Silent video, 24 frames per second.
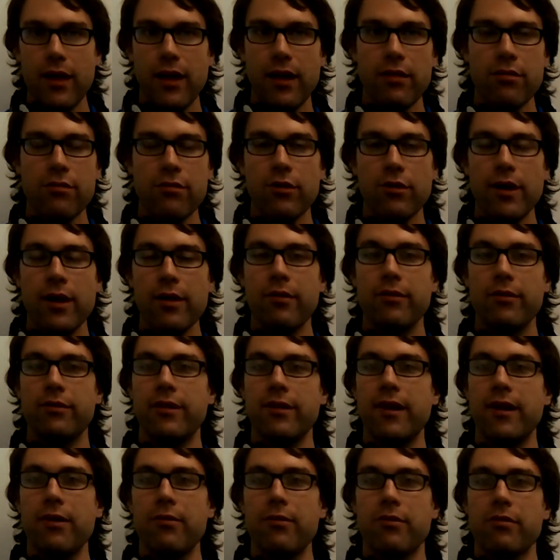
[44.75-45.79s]
And so today,
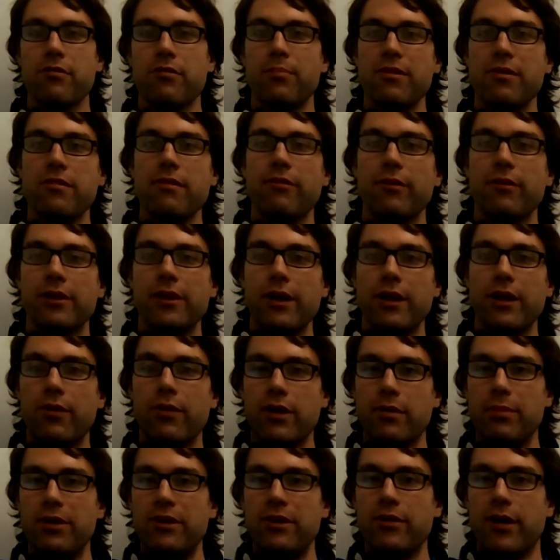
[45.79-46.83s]
today we're specifically going
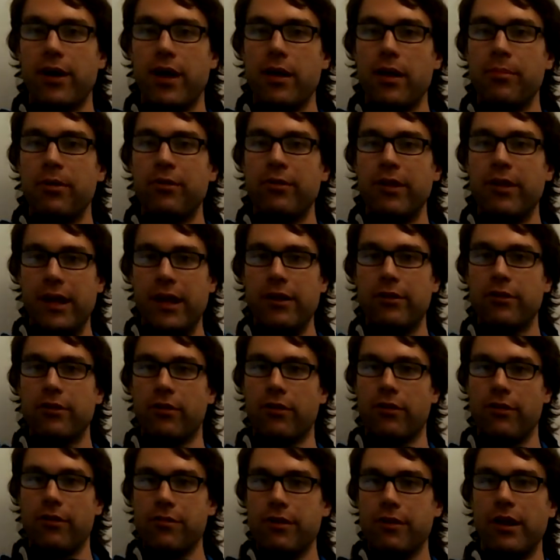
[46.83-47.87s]
to be talking about integrals.